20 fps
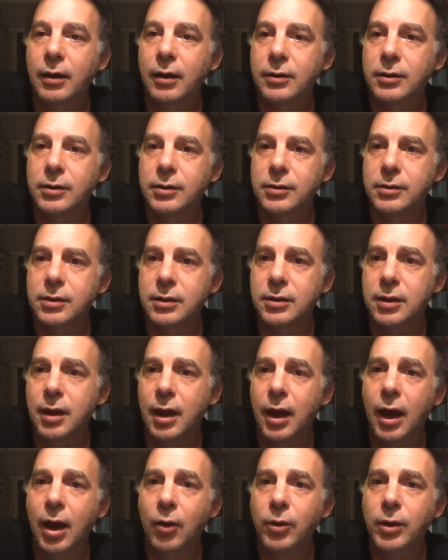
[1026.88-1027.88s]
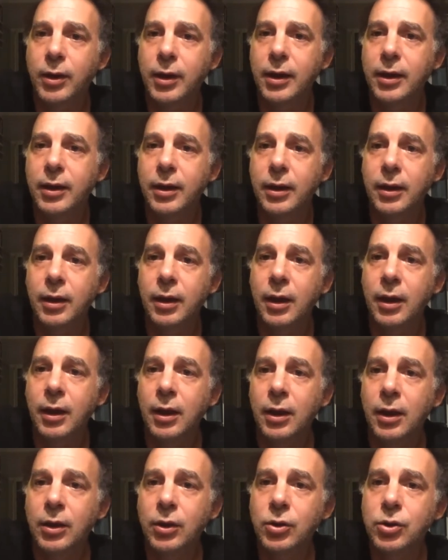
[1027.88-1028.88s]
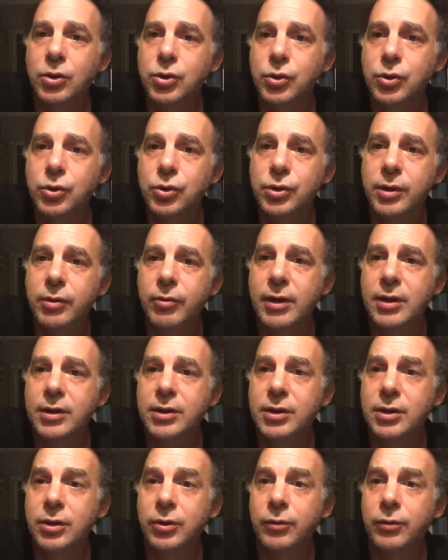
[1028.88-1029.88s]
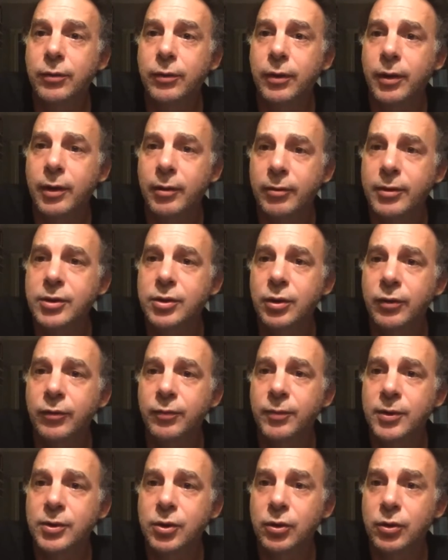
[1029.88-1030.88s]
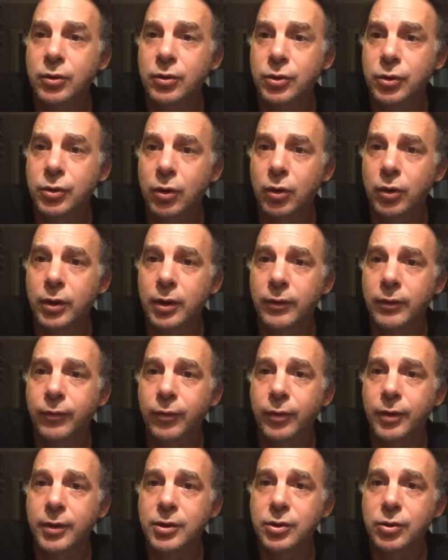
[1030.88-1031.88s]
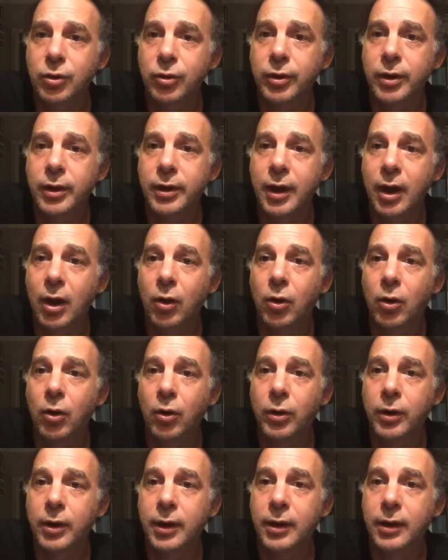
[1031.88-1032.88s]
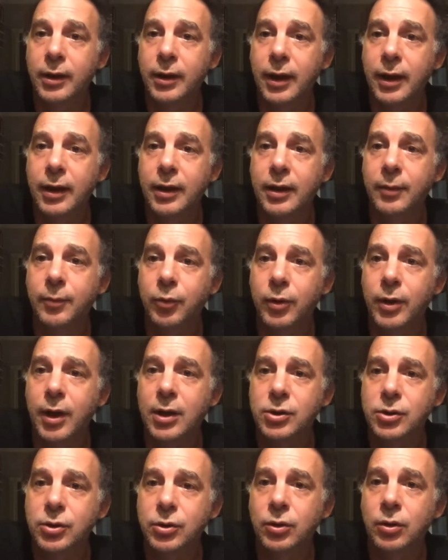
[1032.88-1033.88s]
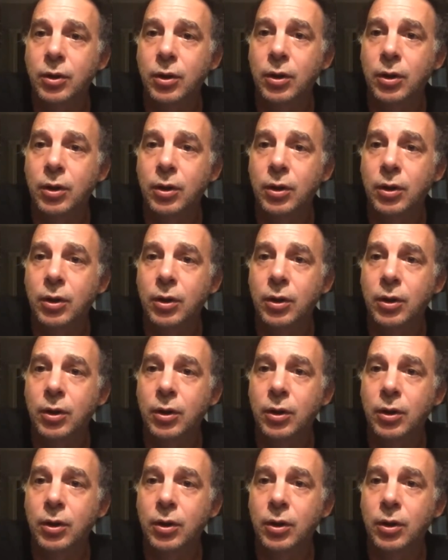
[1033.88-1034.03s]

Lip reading: says, how did you choose the region of Mesologi for this story, and how long did it take the production